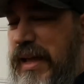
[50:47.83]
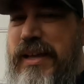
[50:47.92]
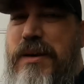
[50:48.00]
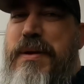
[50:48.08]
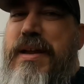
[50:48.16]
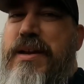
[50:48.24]
a
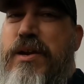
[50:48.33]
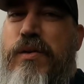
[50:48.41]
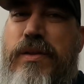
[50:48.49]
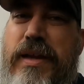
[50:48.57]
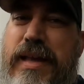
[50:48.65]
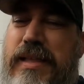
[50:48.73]
little bit
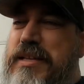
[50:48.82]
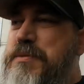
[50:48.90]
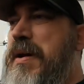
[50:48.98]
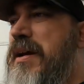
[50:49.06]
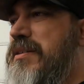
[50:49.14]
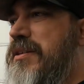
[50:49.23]
newer. They got
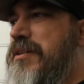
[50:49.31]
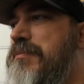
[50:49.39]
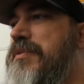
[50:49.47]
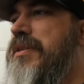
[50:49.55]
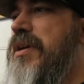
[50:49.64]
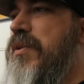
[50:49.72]
less miles on
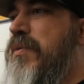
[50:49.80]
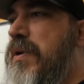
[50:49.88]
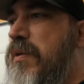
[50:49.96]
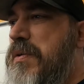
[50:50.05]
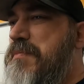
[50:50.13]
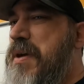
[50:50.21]
them.
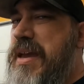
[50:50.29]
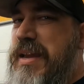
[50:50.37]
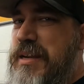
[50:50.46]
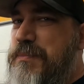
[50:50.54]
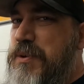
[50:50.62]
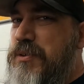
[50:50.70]
So uh, we may
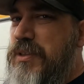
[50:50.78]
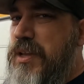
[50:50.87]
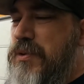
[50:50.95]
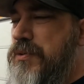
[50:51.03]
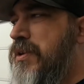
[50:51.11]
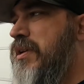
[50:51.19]
end up using
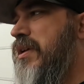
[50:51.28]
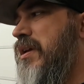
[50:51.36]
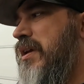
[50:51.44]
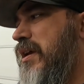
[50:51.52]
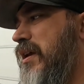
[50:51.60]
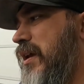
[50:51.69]
those,
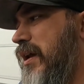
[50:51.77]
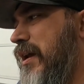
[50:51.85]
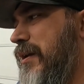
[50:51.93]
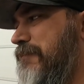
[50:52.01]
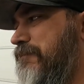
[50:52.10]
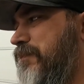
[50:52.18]

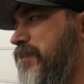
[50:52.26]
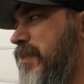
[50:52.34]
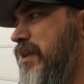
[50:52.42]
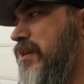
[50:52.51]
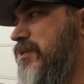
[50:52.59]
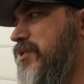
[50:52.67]
um,
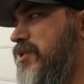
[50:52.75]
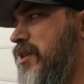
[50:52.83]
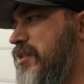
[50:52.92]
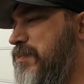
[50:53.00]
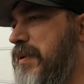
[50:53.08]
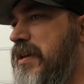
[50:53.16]

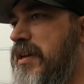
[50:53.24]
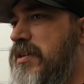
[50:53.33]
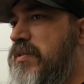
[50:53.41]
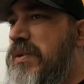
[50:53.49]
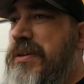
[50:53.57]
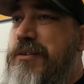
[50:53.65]
just
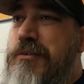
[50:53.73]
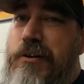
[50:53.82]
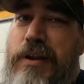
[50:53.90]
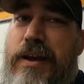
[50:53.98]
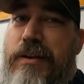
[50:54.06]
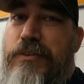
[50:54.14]
because, one, they're
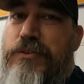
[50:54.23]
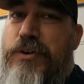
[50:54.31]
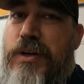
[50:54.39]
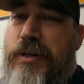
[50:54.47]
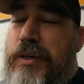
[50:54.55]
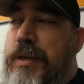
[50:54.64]
already out of the
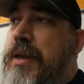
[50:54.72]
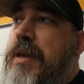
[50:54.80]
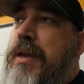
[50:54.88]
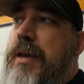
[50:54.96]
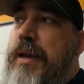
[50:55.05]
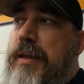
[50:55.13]
truck.
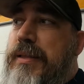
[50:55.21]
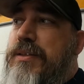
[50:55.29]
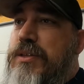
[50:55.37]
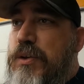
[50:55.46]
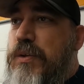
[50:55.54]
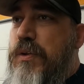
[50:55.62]
And then
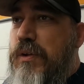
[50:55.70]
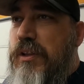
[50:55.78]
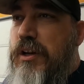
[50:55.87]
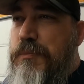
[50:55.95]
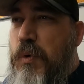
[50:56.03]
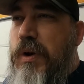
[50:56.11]
two, they're a
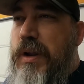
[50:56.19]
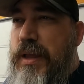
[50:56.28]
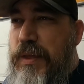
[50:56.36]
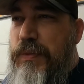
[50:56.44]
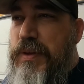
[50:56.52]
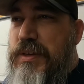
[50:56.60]
little more
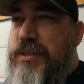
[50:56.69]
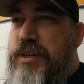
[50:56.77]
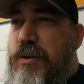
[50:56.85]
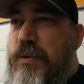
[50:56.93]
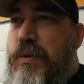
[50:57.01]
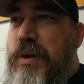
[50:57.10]
healthy.
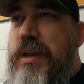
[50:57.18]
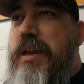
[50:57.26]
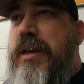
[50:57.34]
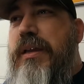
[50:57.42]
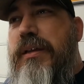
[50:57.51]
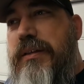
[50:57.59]
So
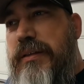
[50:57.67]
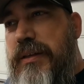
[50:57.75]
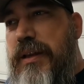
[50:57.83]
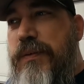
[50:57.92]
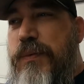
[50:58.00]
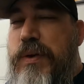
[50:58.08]

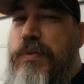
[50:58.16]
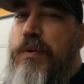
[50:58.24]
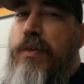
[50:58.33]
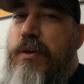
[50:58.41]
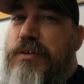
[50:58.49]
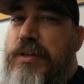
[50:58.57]
if we
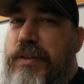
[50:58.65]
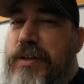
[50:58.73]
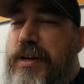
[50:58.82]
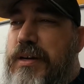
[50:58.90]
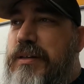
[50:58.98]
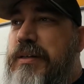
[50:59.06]
throw those on
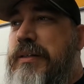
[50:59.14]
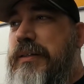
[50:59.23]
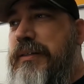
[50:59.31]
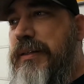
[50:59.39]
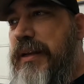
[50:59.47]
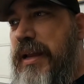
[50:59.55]
there
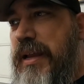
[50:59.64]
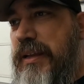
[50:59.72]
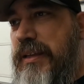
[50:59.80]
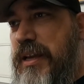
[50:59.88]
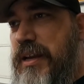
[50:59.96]
and